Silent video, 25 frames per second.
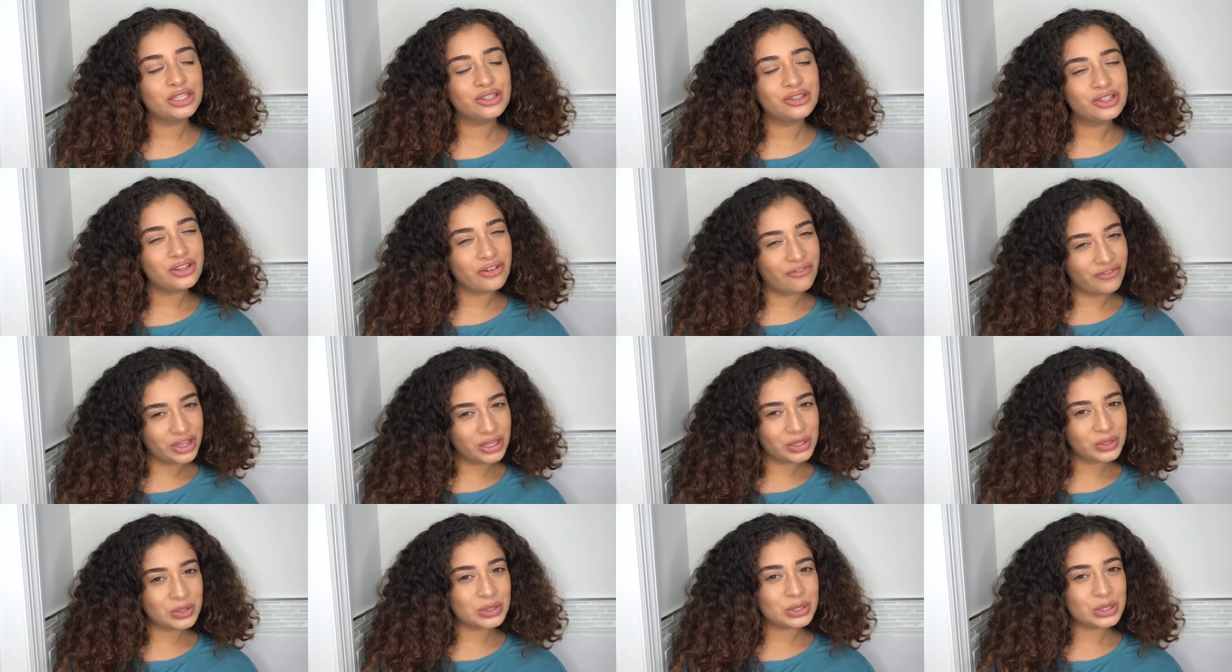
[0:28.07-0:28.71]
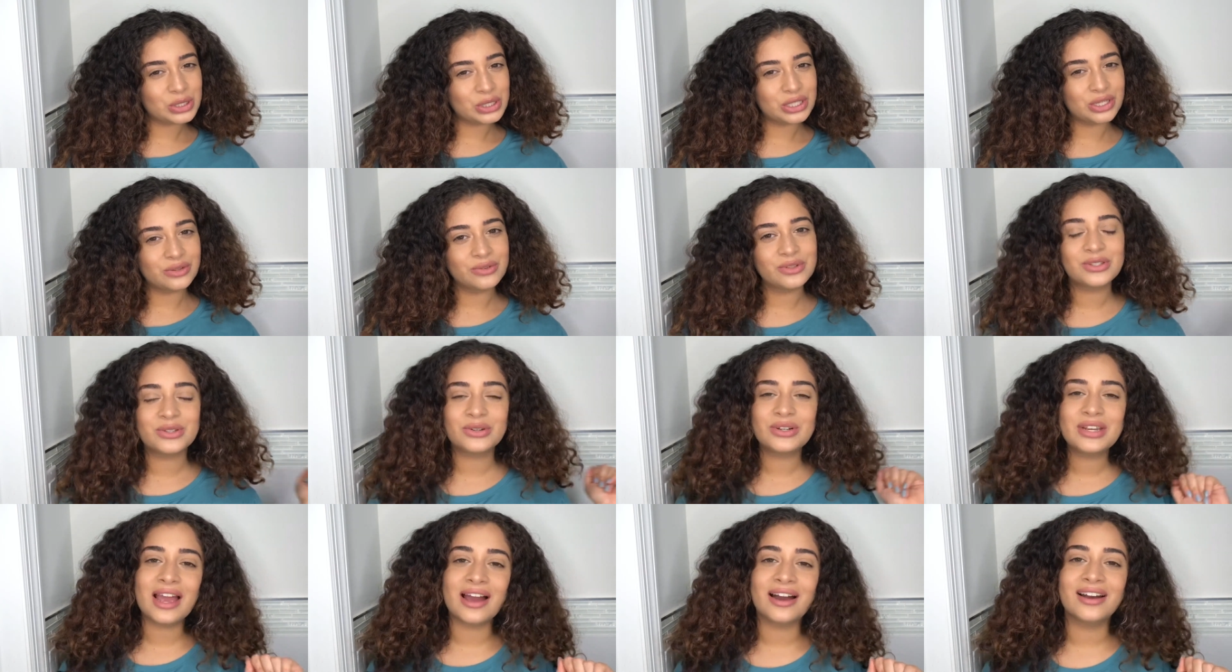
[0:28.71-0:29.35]
She feels.
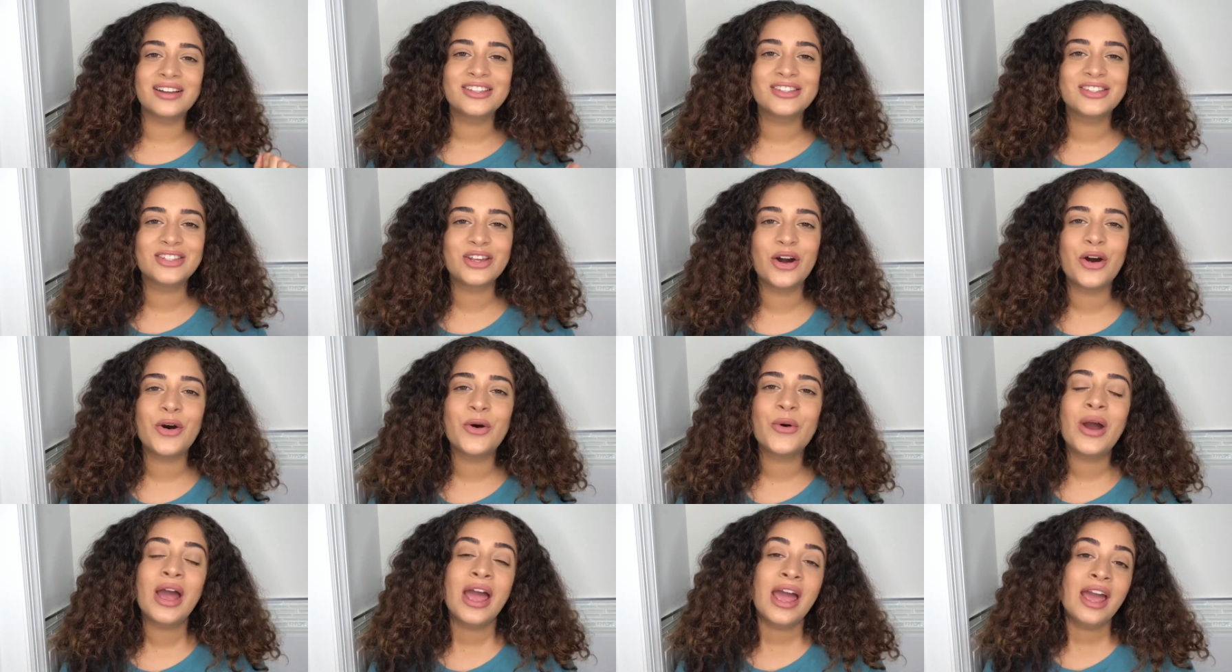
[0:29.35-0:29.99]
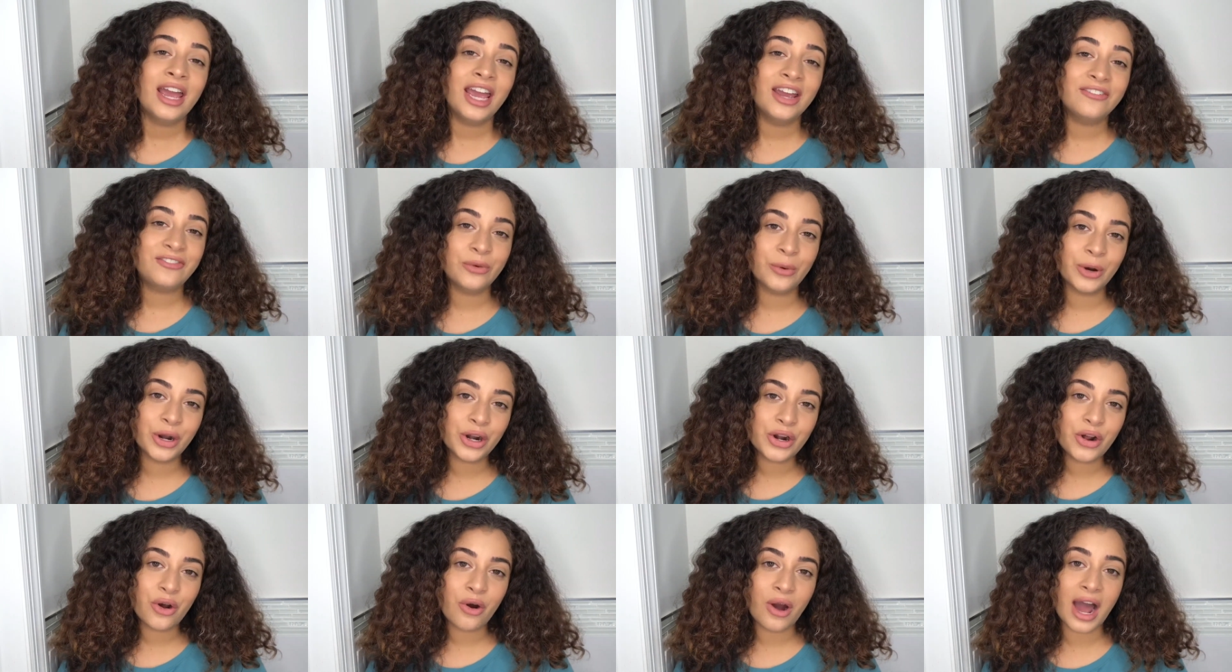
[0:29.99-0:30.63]
So yeah, so if you
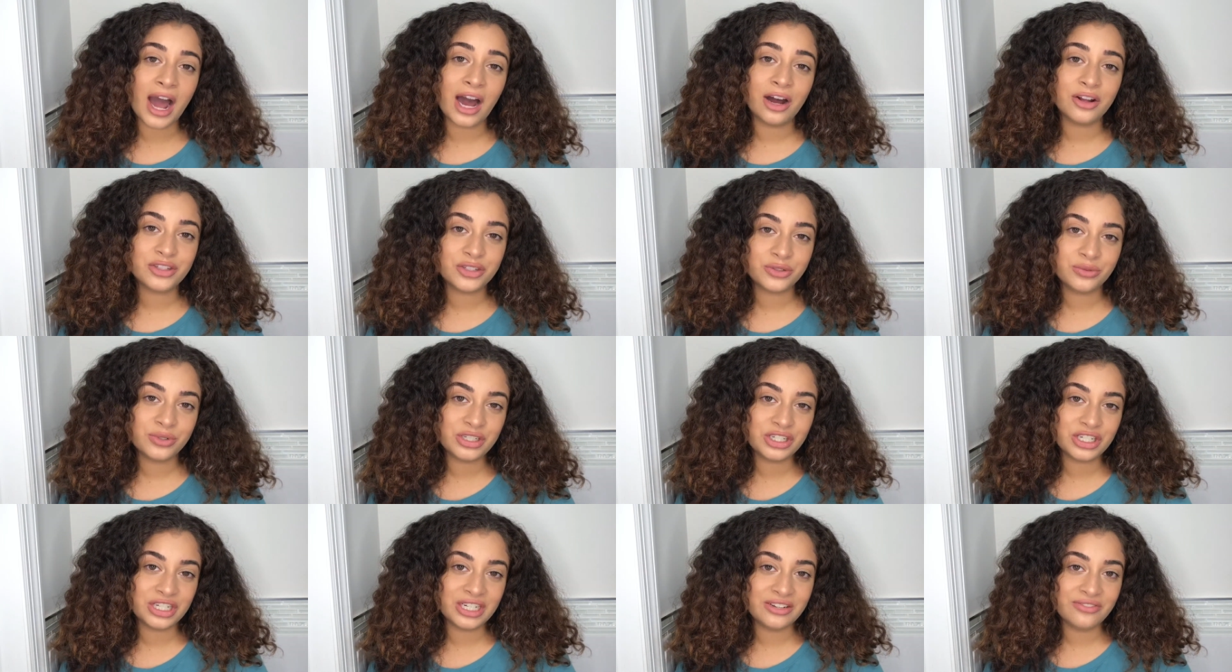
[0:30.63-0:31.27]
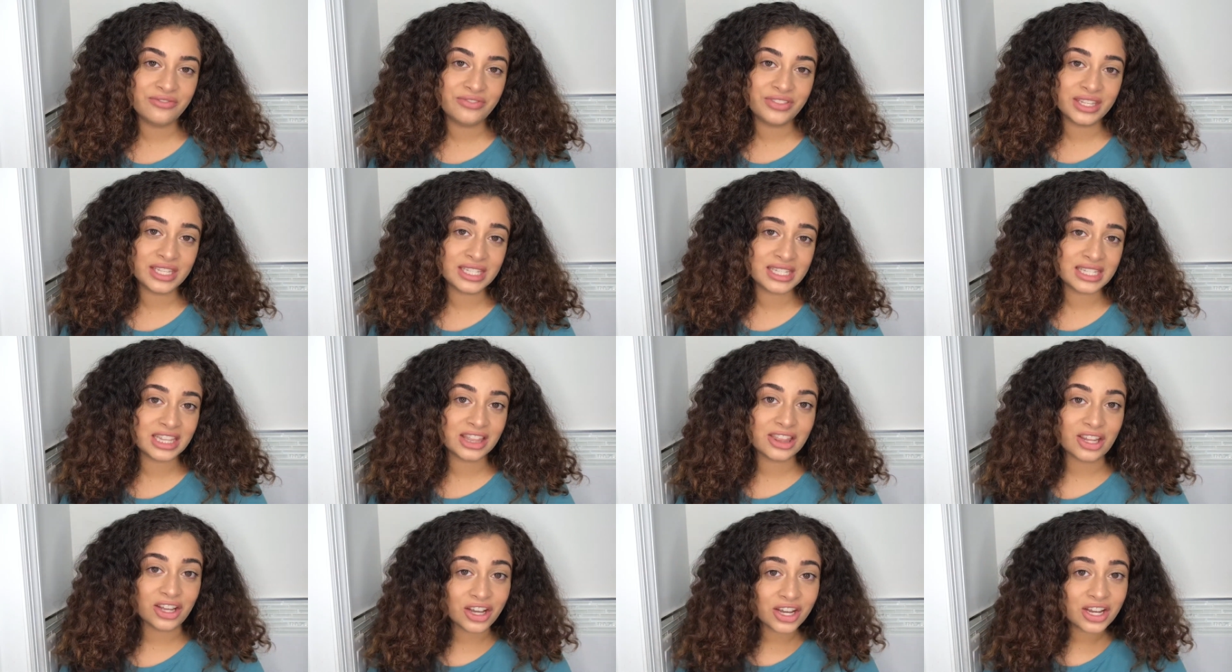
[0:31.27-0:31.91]
want to know how to achieve
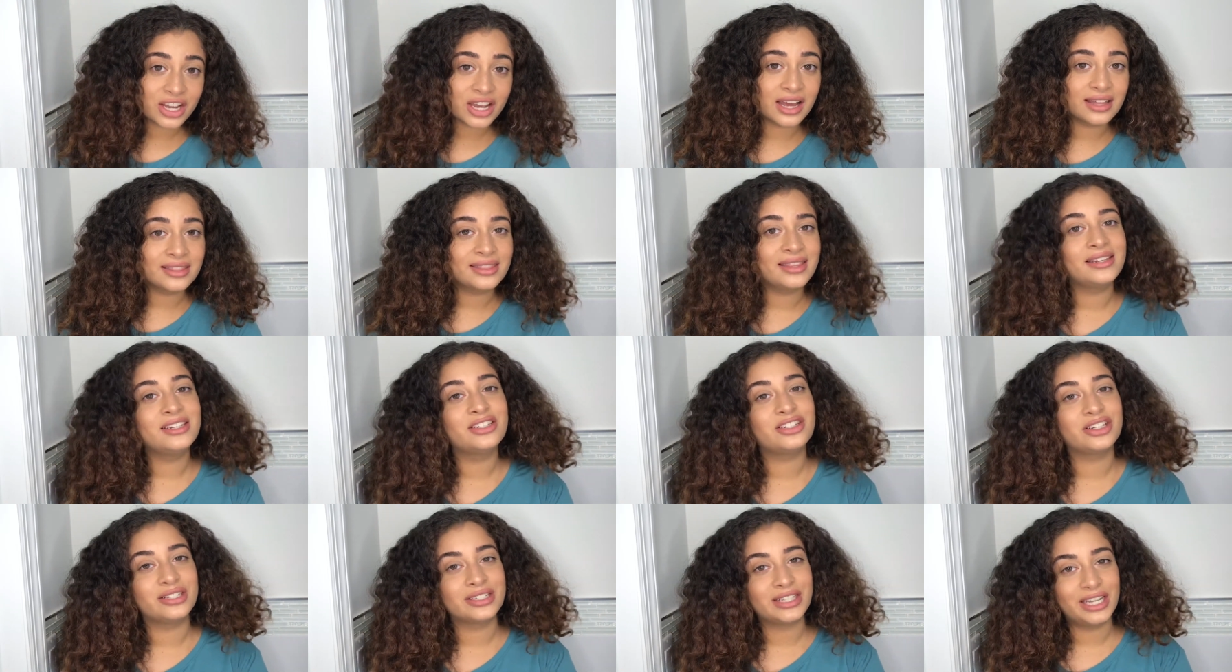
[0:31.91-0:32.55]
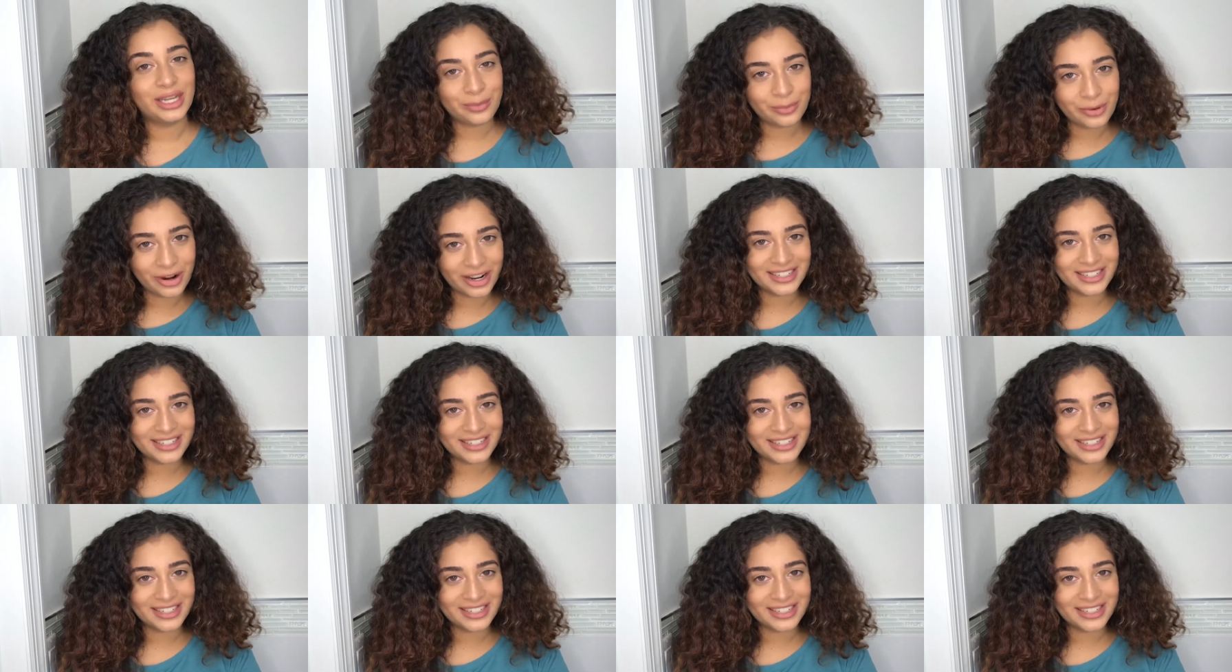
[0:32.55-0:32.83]
this look, then just keep